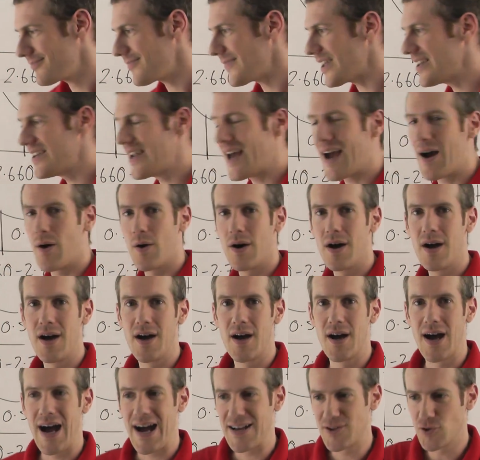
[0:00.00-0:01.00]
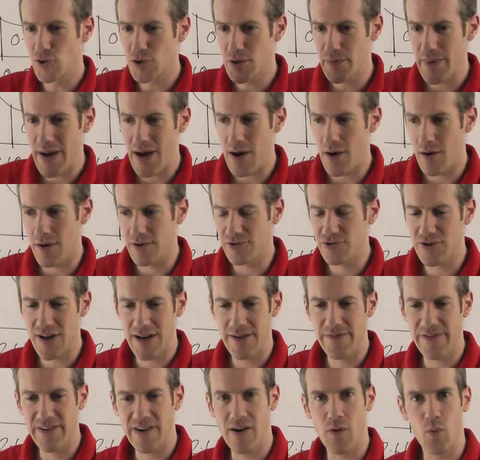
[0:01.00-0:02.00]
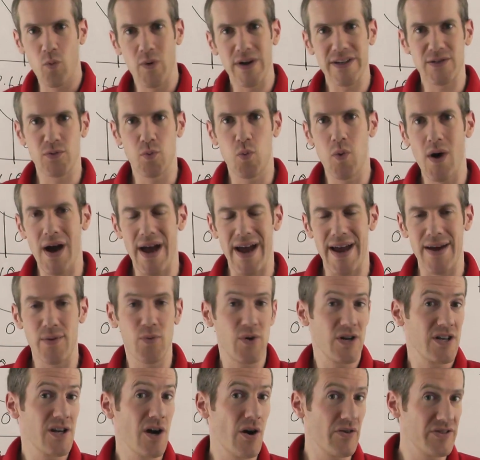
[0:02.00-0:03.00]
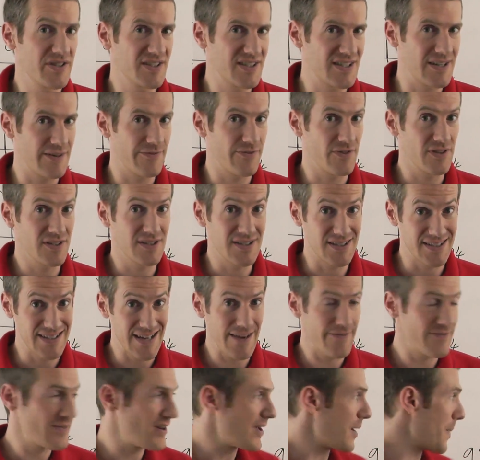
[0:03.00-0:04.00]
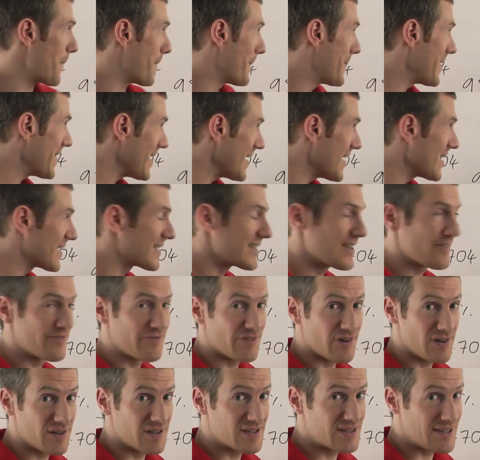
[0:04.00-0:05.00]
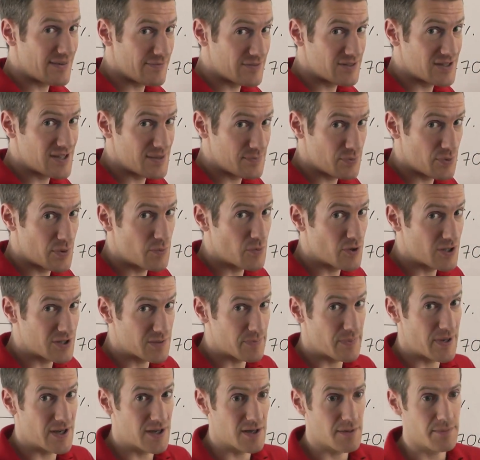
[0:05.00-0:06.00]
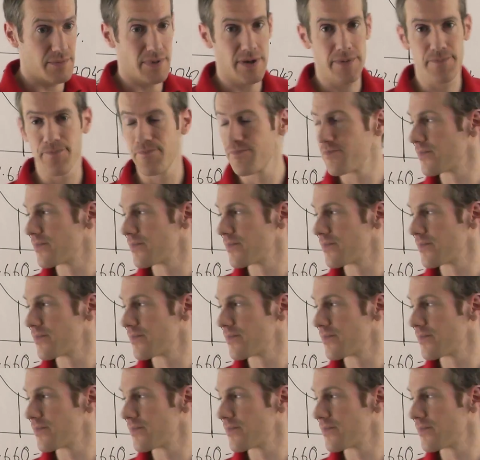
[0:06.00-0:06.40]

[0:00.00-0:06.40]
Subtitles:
Now, I talked about trying to figure out which way. We know there's a difference. There's definitely a big difference. 17.1 is a big number.